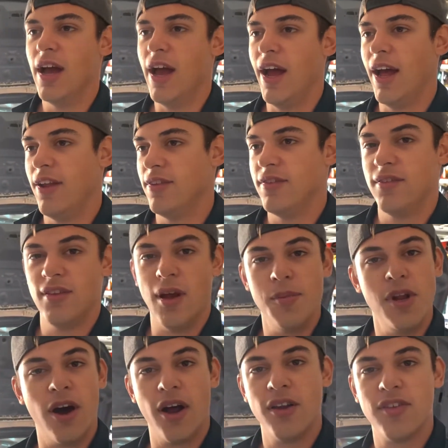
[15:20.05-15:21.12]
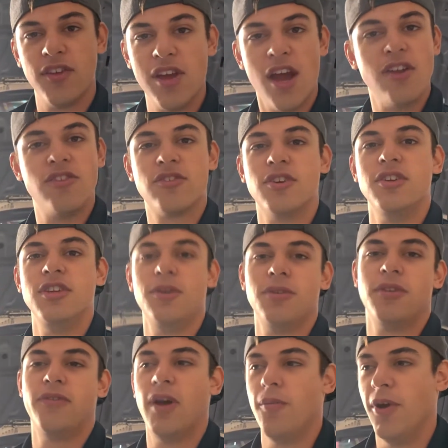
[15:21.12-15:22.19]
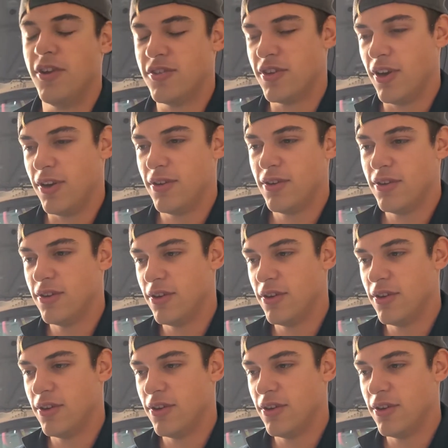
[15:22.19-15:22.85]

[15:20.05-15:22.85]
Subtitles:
And I mean, honestly, I just couldn't deal with the vibration.